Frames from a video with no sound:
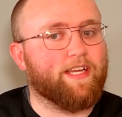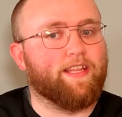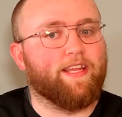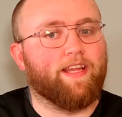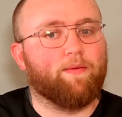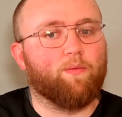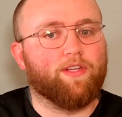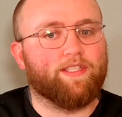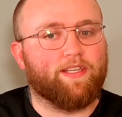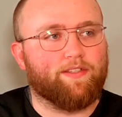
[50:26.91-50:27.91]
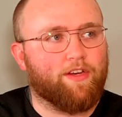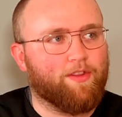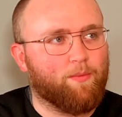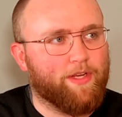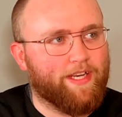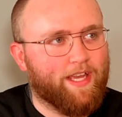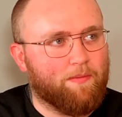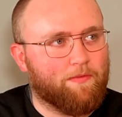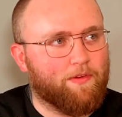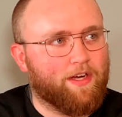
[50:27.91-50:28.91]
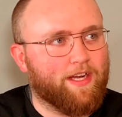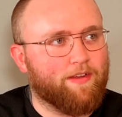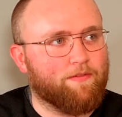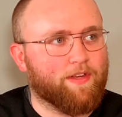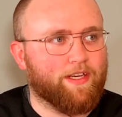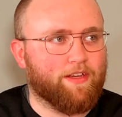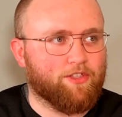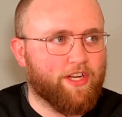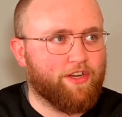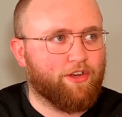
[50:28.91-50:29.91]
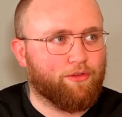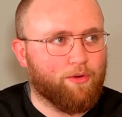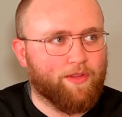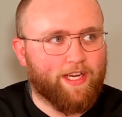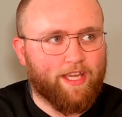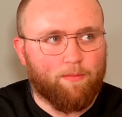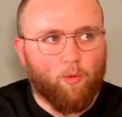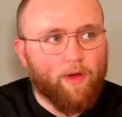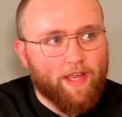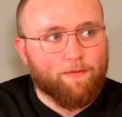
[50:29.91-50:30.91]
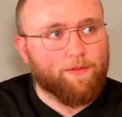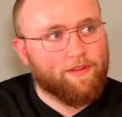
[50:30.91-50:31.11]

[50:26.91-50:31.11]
and then once I saw them win Game 5 and Galchenyuk throw that game away for the